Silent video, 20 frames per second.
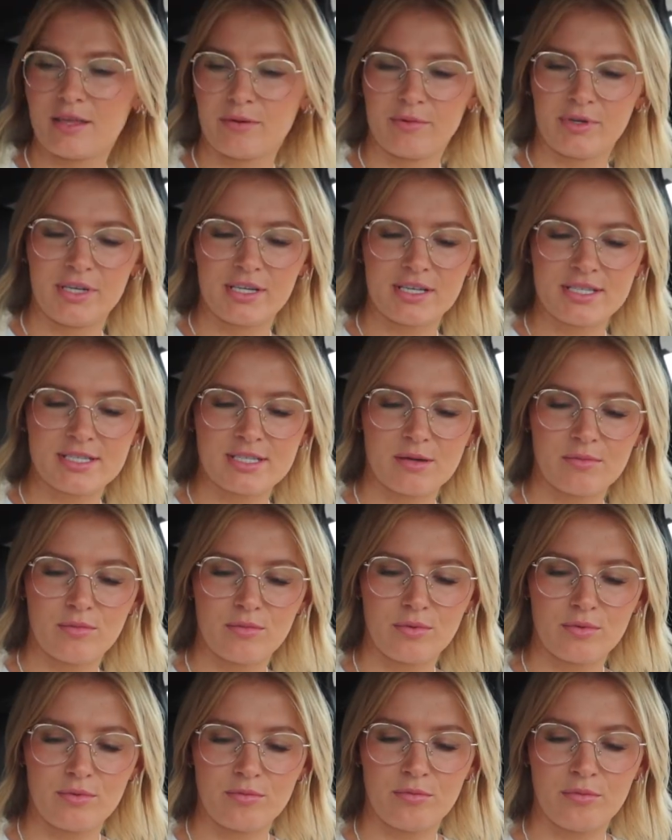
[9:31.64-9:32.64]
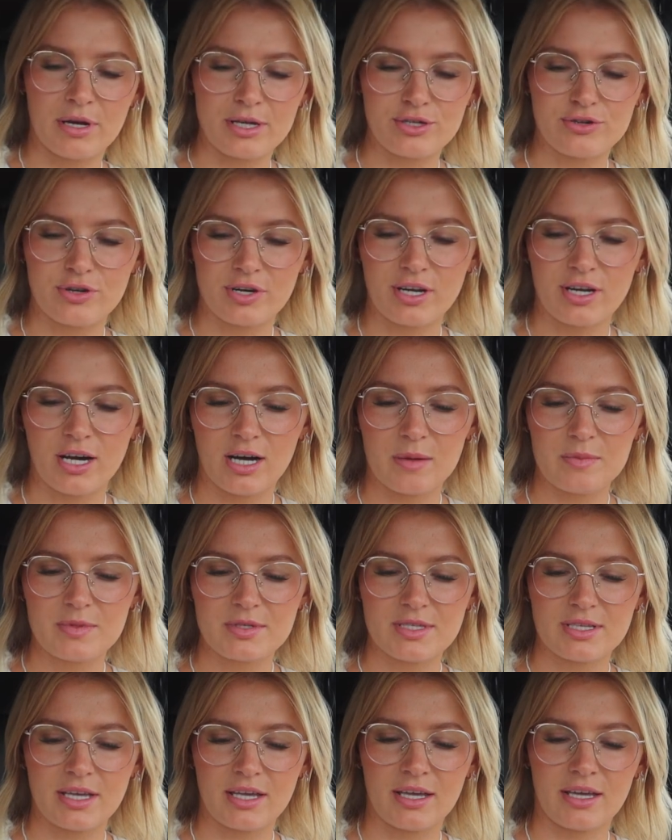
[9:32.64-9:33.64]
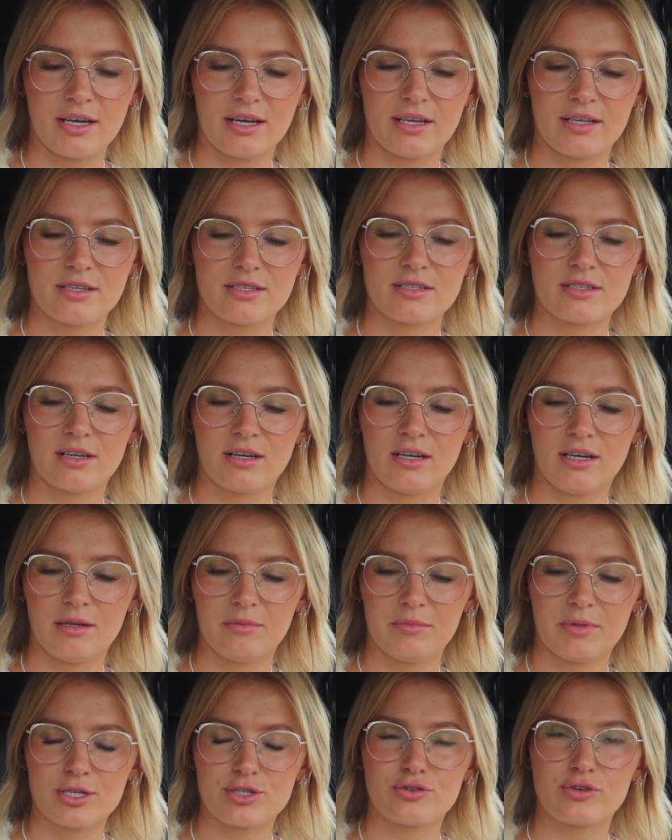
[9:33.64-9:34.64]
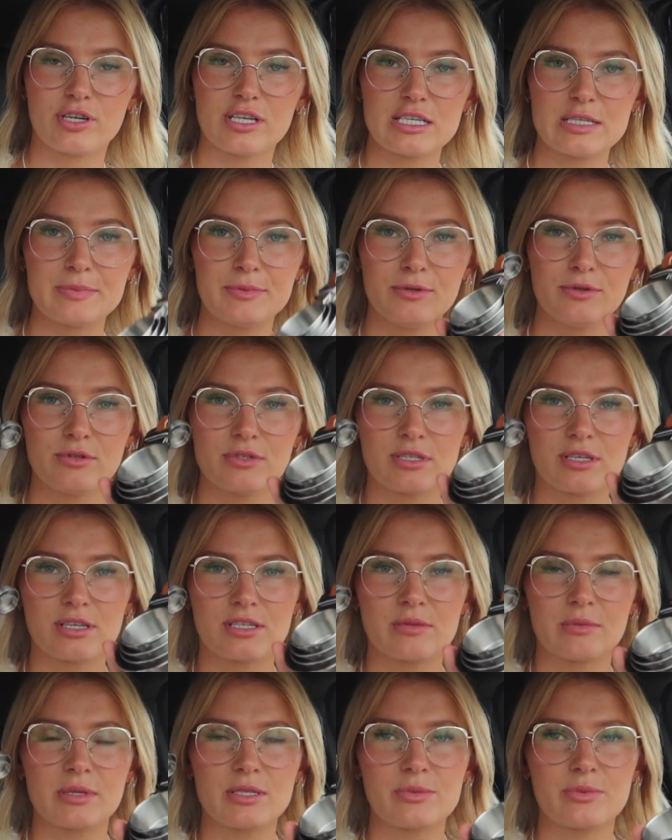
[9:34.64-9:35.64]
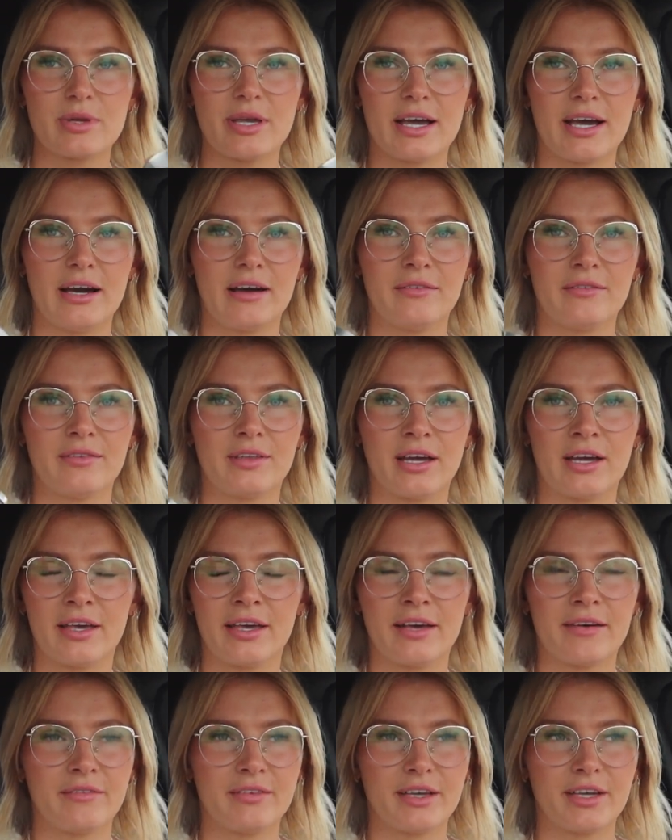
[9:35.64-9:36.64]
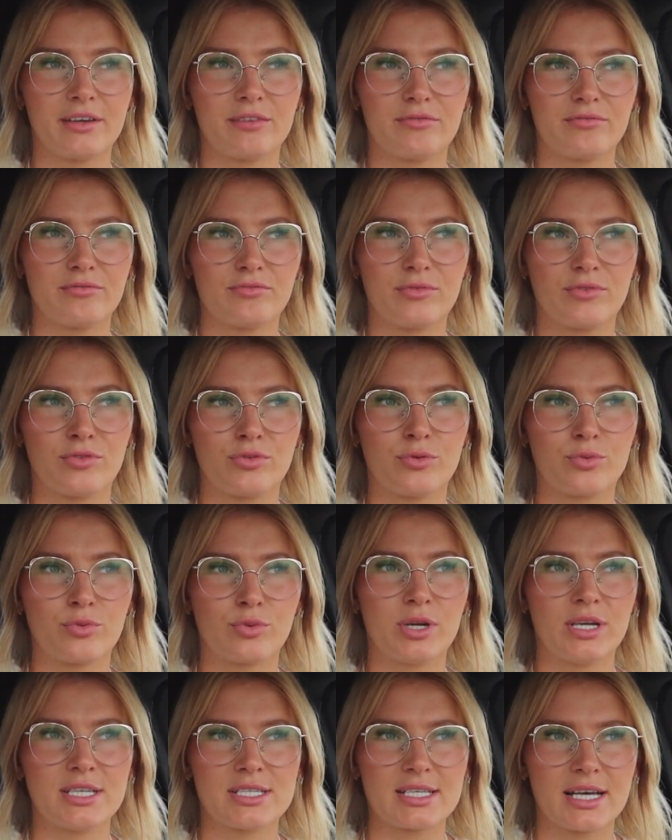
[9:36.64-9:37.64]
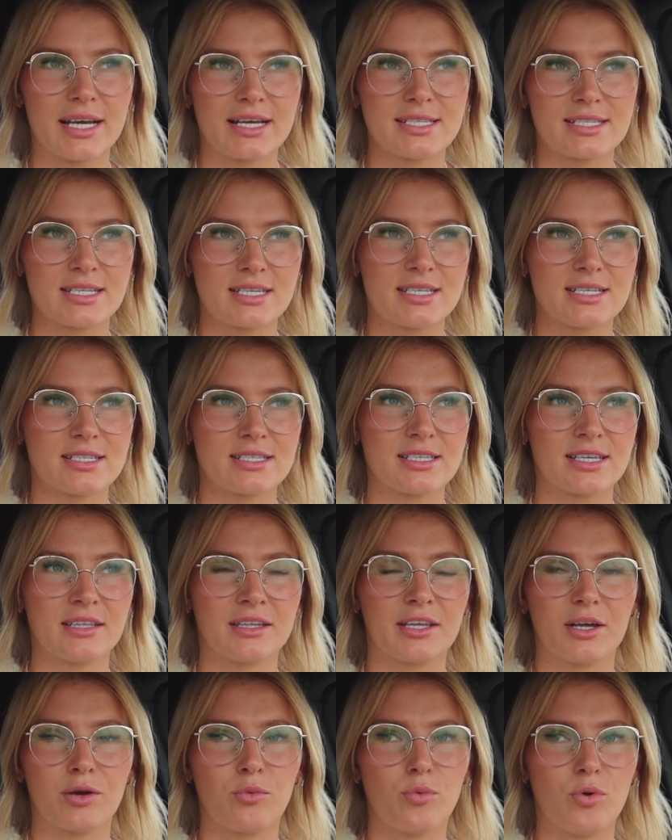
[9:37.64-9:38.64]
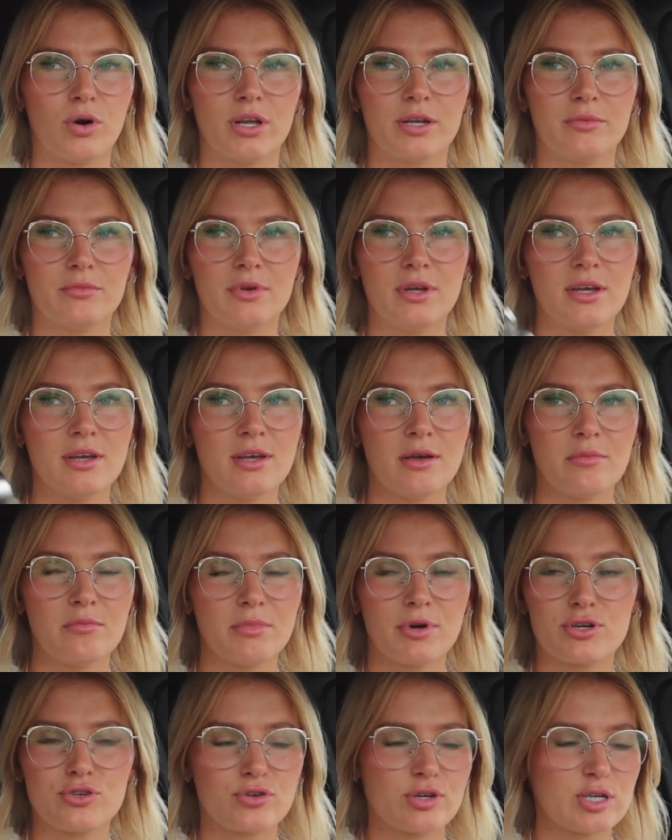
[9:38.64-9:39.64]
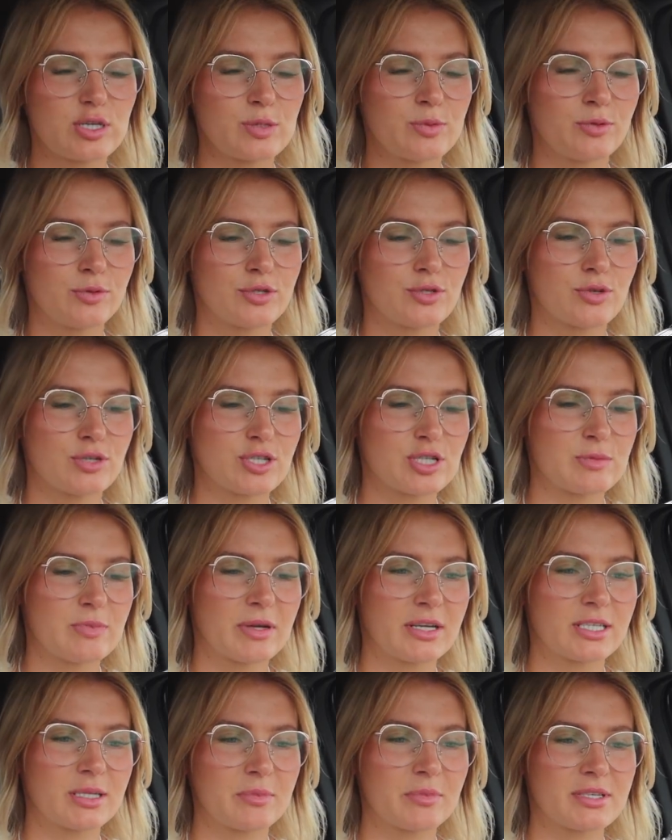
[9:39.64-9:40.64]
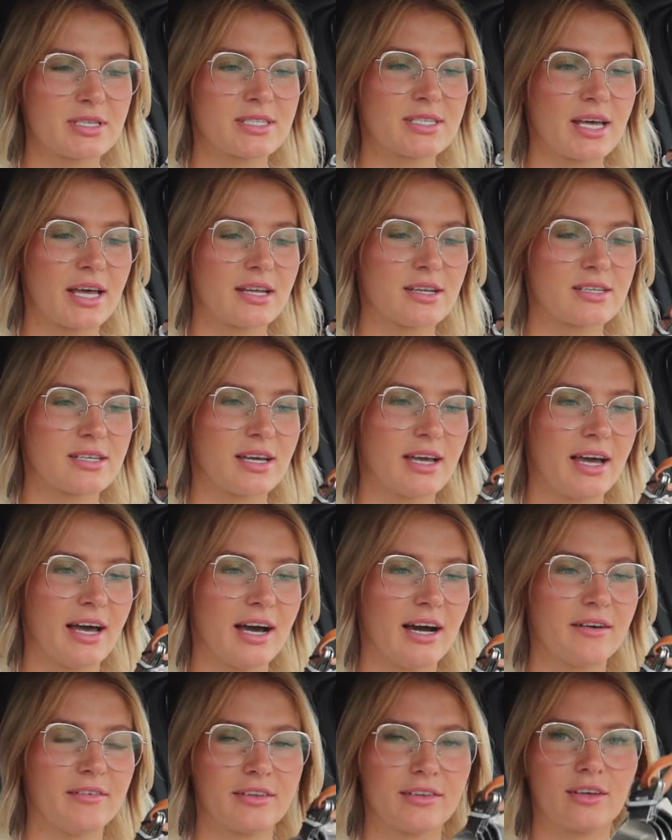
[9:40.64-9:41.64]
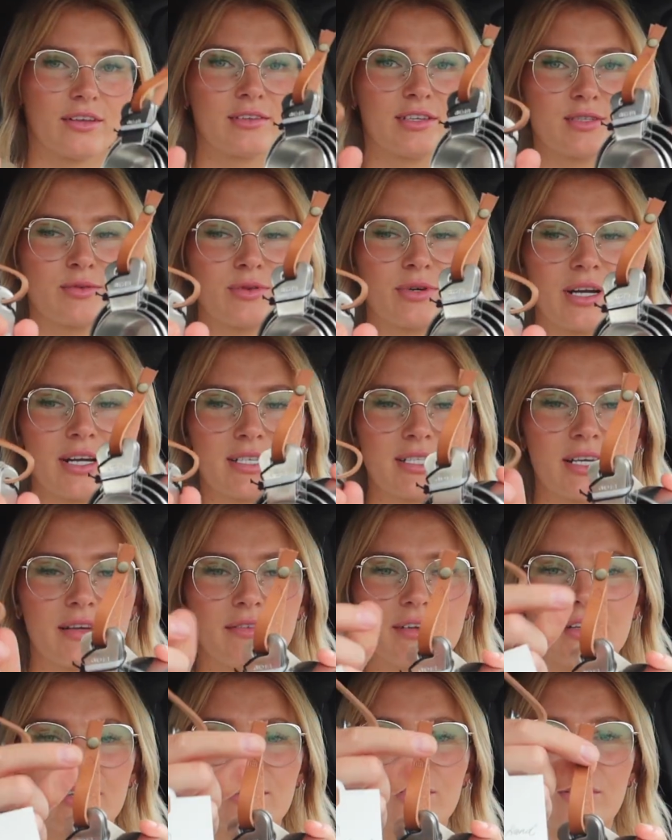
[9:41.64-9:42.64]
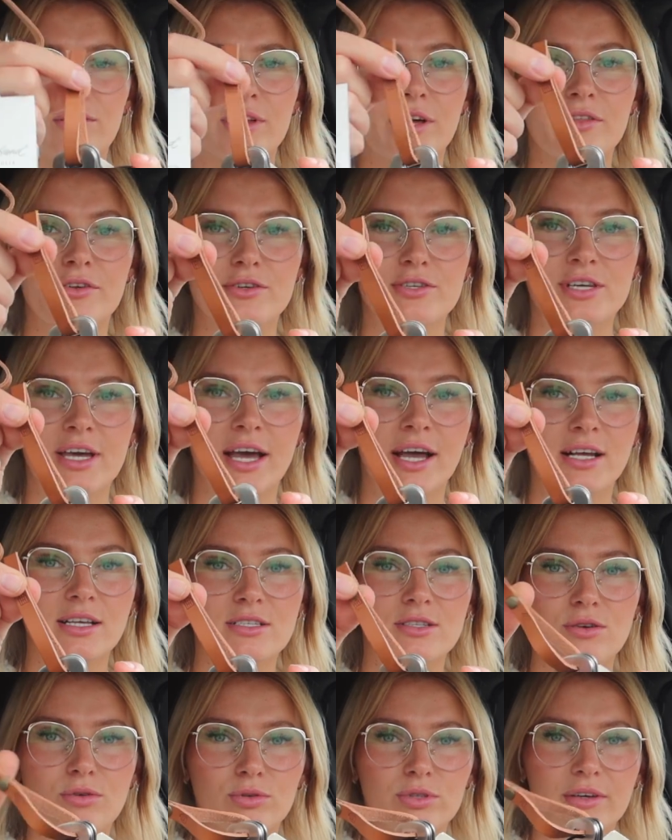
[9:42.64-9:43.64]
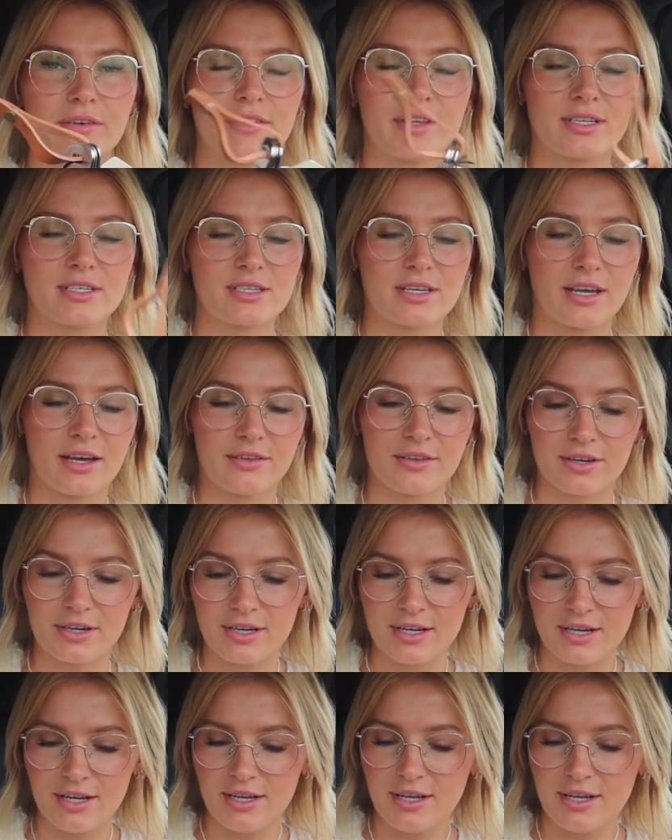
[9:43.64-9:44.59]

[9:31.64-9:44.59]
then we needed some measuring cups and measuring spoons, because the ones we have, I have like three sizes and like one measuring spoon, so I just picked up a set to have. I thought these were nice to have, like little leather tags to hold everything together.